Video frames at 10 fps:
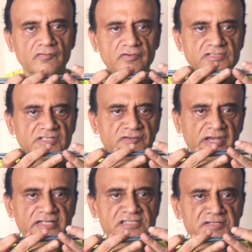whereas I
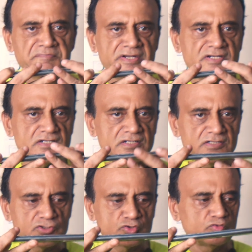actually made
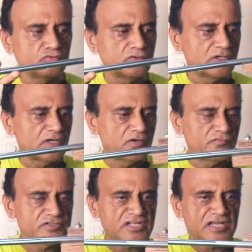two
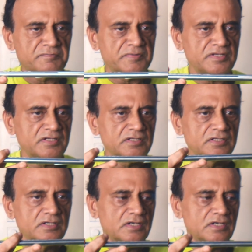which can be